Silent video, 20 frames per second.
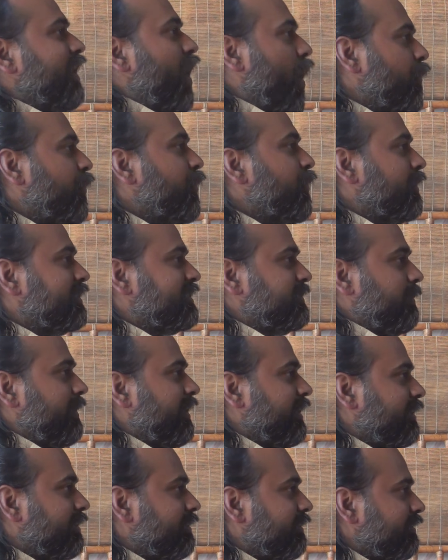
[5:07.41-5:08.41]
Then how do you
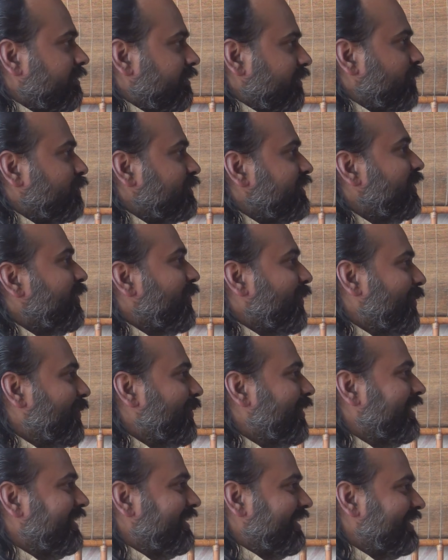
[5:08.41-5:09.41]
explain it using
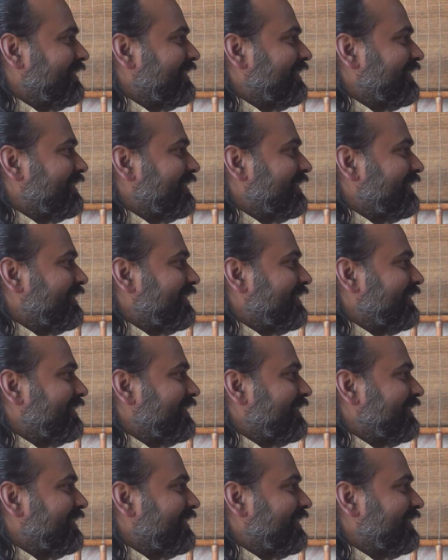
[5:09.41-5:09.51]
your own